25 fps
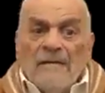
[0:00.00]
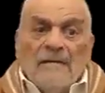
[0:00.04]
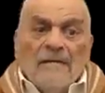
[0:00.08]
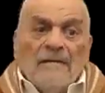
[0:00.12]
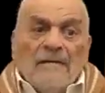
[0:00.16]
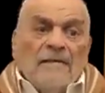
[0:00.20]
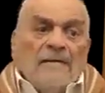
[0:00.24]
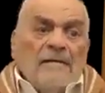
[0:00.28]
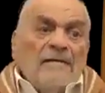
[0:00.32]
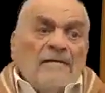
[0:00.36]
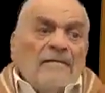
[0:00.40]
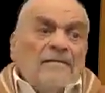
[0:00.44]

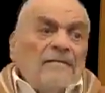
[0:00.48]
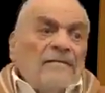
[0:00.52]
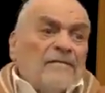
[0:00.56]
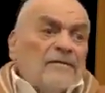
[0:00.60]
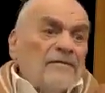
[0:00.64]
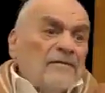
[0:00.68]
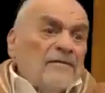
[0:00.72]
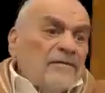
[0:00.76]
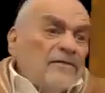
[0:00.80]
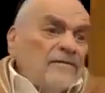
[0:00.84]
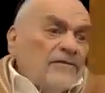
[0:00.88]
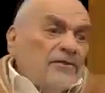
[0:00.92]
There's a
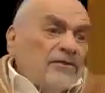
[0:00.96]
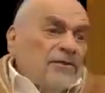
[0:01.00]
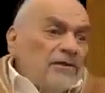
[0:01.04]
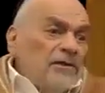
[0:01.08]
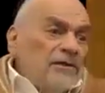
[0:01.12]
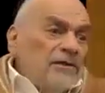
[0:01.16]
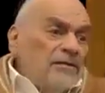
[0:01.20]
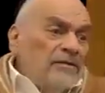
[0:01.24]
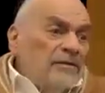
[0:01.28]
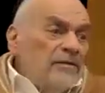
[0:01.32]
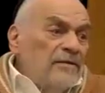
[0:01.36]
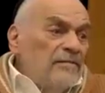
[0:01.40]
third
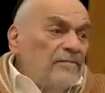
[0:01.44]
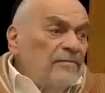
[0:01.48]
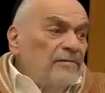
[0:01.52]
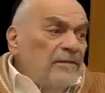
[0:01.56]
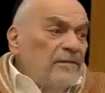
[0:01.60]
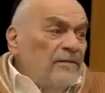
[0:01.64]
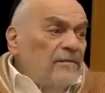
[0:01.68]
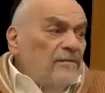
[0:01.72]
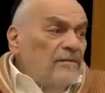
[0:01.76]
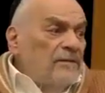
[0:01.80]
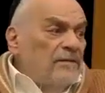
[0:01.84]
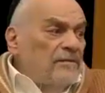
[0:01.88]
shita,
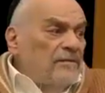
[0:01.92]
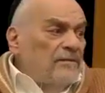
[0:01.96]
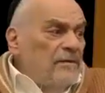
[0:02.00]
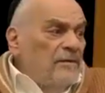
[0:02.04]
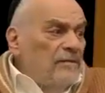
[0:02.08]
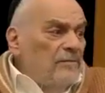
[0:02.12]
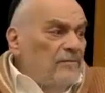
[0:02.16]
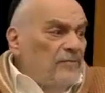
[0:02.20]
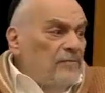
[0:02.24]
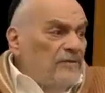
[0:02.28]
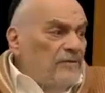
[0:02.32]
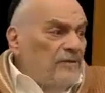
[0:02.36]
which
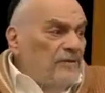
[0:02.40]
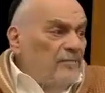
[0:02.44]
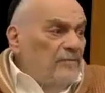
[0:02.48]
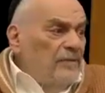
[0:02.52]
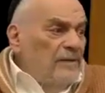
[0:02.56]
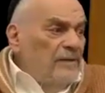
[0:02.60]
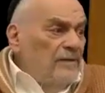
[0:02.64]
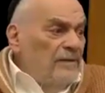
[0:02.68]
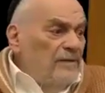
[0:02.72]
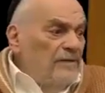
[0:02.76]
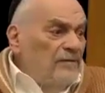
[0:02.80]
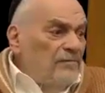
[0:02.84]
seems to
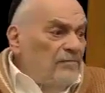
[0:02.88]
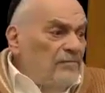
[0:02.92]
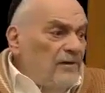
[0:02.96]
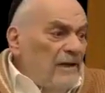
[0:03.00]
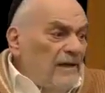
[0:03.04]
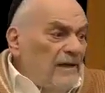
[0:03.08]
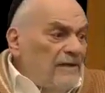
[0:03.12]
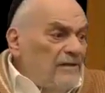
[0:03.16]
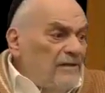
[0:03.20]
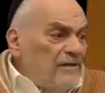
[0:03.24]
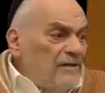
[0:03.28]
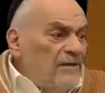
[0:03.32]
be
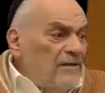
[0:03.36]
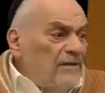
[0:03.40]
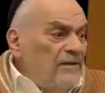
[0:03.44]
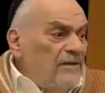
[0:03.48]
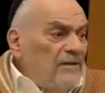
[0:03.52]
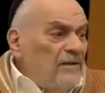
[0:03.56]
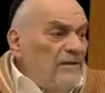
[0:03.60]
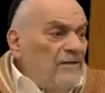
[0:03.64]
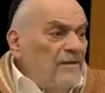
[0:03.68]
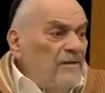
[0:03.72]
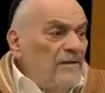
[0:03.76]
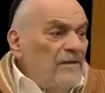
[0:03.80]

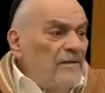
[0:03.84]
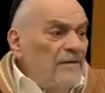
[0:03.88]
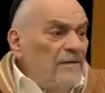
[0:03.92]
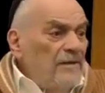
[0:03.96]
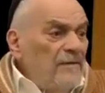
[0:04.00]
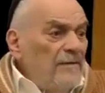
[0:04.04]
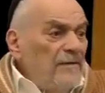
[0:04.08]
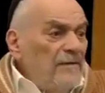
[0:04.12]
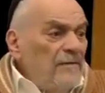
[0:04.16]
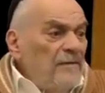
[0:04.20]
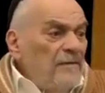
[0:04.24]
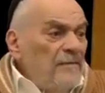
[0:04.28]
Rashi,
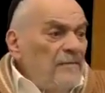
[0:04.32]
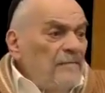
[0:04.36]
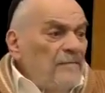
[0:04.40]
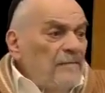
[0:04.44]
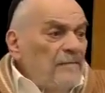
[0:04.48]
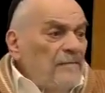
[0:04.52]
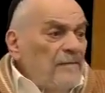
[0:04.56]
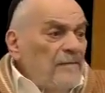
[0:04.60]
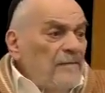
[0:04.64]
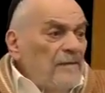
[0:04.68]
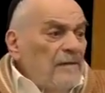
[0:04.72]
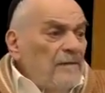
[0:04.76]

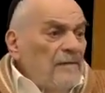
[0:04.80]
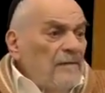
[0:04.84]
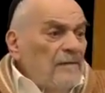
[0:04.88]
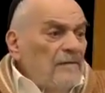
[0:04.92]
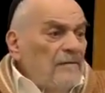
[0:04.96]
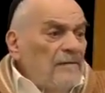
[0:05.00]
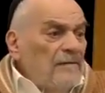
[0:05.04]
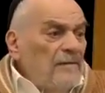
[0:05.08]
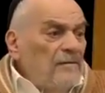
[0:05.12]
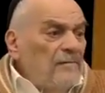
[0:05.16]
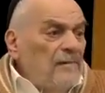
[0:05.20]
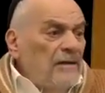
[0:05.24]

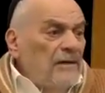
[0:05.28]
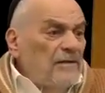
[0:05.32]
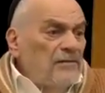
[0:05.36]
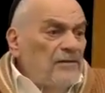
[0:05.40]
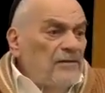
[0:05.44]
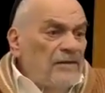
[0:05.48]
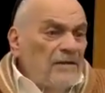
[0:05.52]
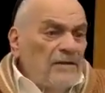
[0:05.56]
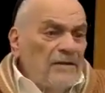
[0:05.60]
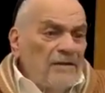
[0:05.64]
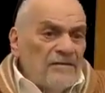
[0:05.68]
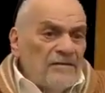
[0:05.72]
though Rashi
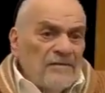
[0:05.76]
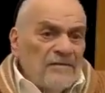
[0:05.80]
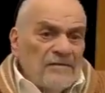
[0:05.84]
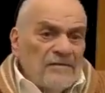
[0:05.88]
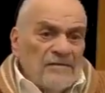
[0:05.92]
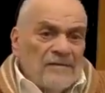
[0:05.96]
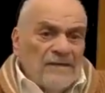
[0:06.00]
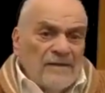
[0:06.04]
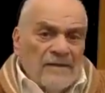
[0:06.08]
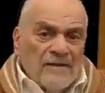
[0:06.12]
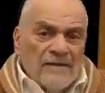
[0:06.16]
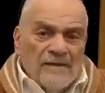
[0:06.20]
doesn't
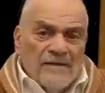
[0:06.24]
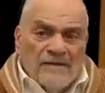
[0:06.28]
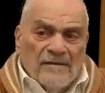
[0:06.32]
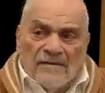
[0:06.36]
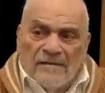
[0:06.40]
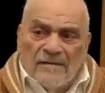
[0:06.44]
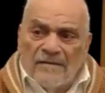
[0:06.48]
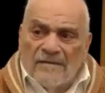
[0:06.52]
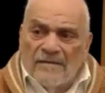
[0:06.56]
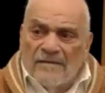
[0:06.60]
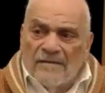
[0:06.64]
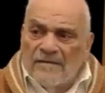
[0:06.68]
say it
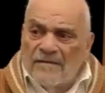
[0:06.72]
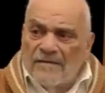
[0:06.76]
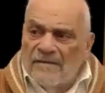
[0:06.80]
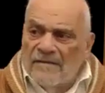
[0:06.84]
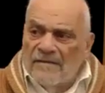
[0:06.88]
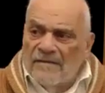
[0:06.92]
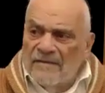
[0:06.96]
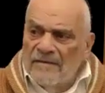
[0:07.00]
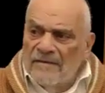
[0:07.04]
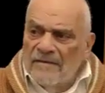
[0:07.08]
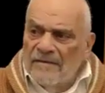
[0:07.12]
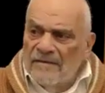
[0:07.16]

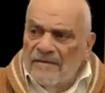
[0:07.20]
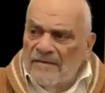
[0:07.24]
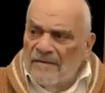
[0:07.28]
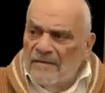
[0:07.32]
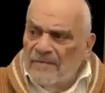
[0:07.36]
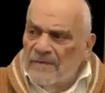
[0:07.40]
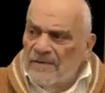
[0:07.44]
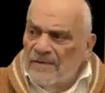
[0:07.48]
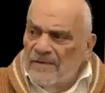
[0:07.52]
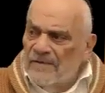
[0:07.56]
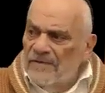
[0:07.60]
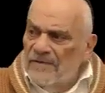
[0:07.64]

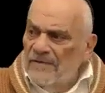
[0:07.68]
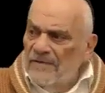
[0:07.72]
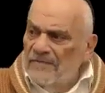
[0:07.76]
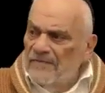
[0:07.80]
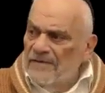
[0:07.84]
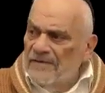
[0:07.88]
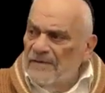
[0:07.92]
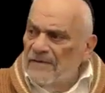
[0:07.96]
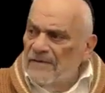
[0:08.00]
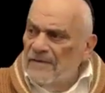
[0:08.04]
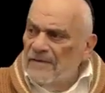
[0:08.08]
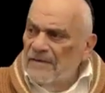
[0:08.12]

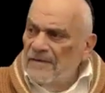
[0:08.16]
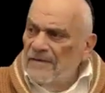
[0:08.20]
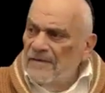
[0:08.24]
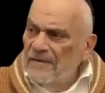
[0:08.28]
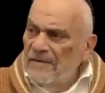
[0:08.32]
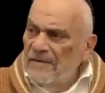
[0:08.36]
specifically.